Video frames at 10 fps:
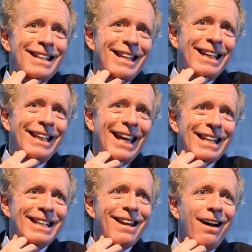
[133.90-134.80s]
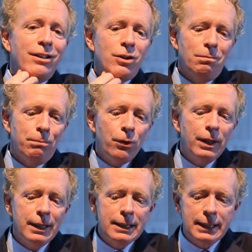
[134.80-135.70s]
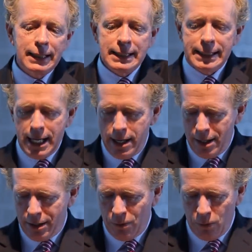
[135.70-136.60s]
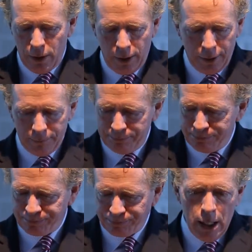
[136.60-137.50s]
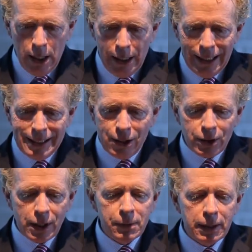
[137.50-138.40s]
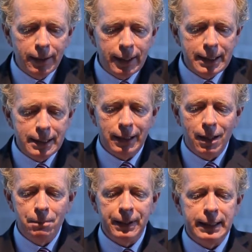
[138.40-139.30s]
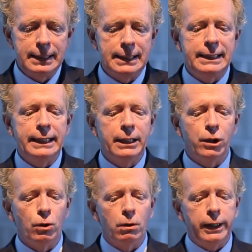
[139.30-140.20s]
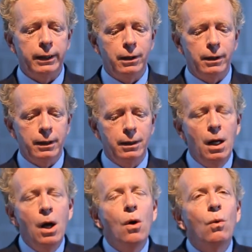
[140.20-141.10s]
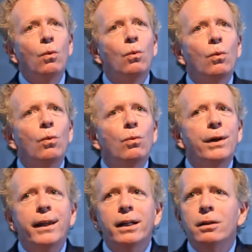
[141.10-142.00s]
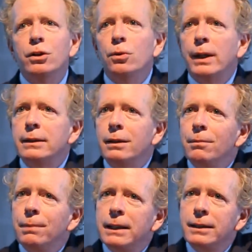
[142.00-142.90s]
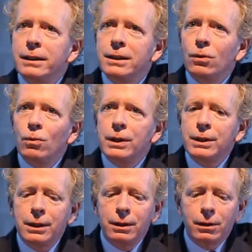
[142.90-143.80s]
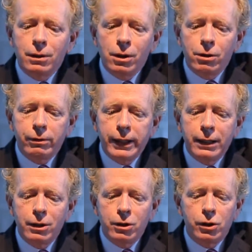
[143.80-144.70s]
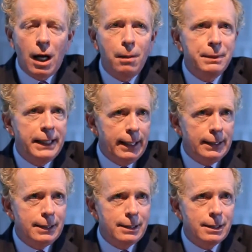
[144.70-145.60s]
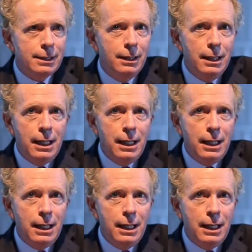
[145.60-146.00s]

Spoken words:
both of these things tend not to work. So some of the things that companies did early on, one thing that US companies did was to create job tests.